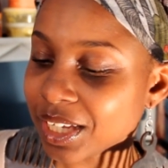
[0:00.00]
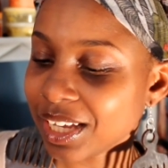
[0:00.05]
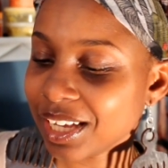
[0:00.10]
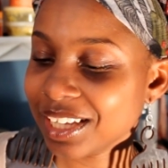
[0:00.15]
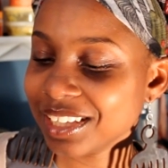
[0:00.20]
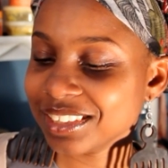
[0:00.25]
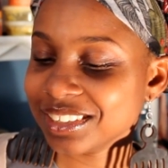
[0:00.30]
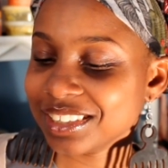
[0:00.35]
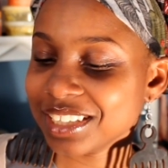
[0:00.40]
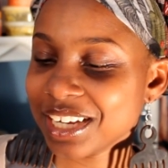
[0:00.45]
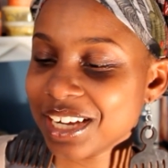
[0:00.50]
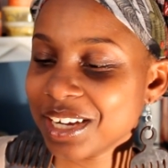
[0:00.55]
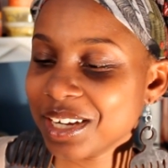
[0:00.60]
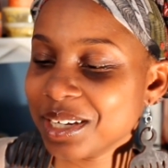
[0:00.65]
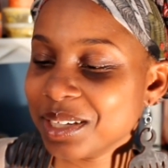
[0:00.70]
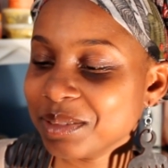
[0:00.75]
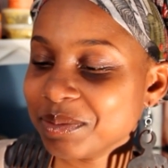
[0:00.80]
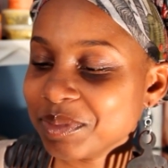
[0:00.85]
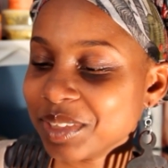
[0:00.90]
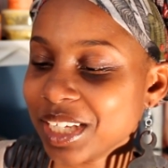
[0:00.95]
and
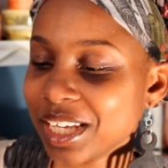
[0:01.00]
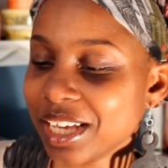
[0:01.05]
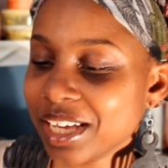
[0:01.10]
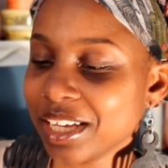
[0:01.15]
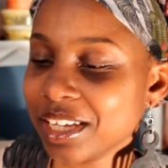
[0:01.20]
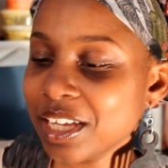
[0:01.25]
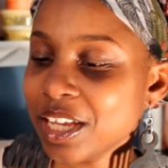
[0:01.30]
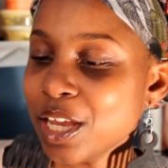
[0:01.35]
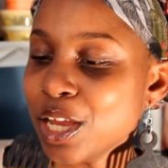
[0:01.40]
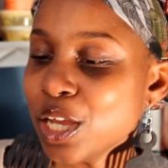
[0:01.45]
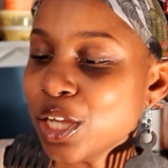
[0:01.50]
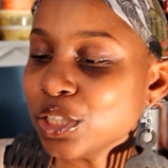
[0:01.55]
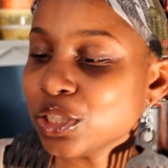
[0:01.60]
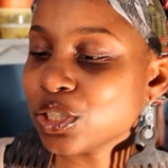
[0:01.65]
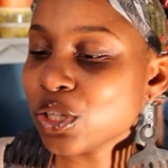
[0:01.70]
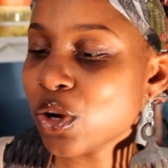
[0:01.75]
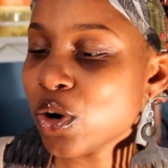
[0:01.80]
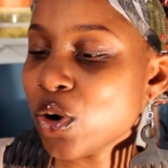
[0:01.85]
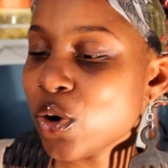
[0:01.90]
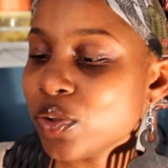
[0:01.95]
um yeah
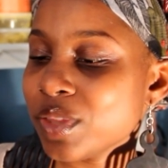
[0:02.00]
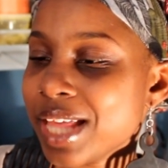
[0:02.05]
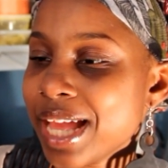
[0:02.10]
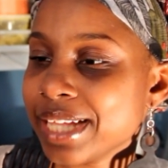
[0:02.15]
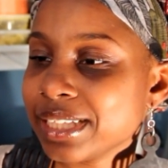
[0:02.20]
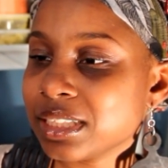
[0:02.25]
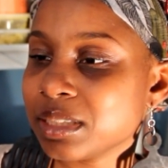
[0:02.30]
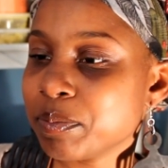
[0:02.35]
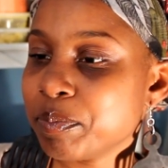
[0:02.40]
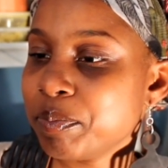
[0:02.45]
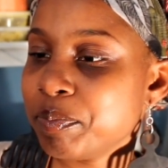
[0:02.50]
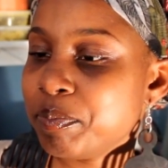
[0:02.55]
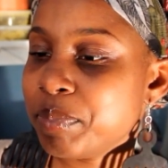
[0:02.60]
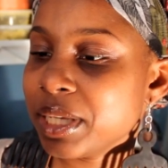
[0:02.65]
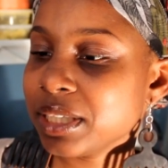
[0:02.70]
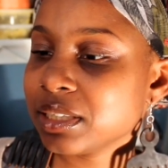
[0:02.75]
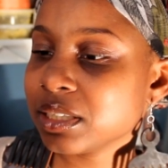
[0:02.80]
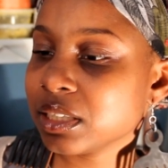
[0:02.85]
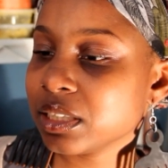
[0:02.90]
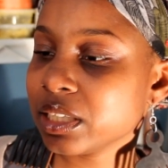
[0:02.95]
so that's
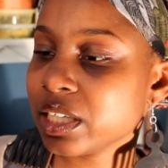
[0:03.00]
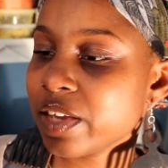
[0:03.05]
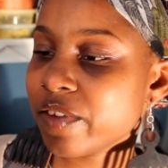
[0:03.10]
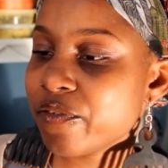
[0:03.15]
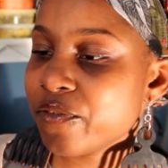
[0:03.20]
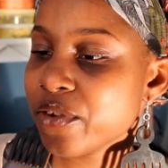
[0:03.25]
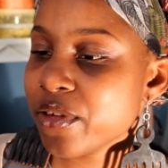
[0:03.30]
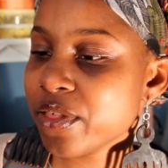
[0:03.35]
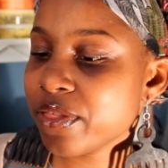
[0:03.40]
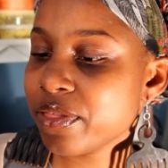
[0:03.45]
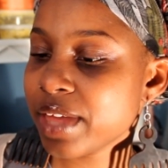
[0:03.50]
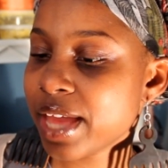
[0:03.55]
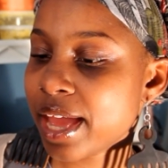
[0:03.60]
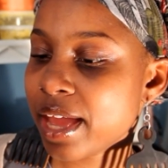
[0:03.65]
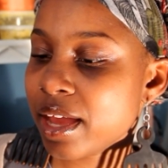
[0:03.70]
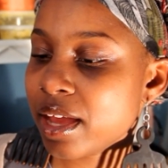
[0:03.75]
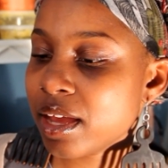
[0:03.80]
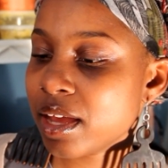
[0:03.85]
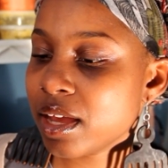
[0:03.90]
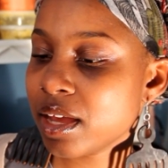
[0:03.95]
basically it for
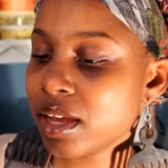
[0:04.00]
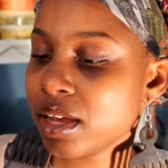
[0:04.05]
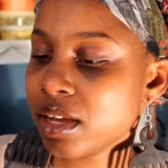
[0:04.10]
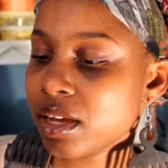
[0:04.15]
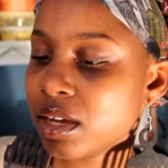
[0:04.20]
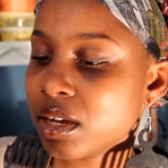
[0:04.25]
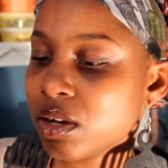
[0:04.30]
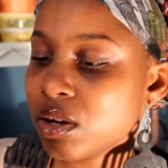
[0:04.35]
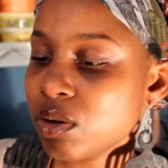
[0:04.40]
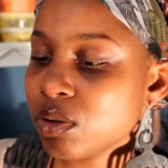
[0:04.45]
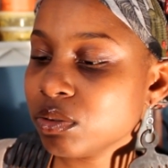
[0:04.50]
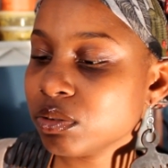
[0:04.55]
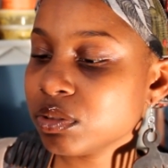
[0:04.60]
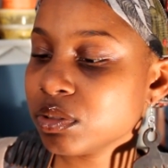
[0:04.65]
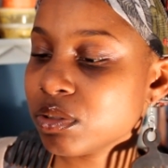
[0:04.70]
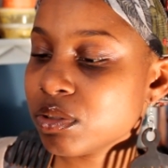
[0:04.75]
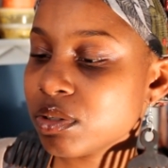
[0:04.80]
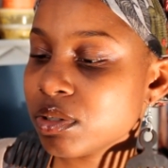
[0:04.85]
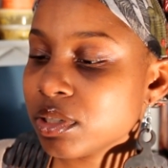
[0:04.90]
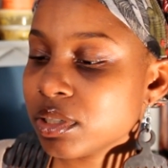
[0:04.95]
that oh
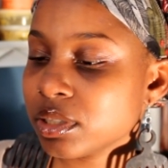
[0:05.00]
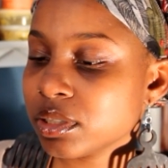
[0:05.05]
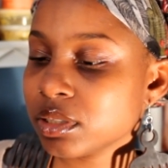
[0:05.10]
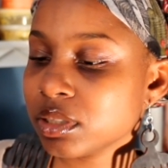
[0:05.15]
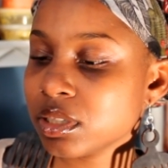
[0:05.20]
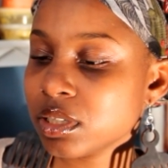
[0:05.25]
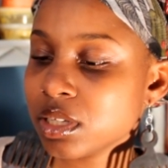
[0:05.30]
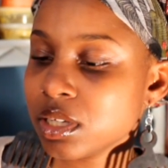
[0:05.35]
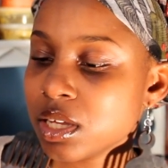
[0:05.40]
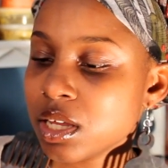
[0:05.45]
lord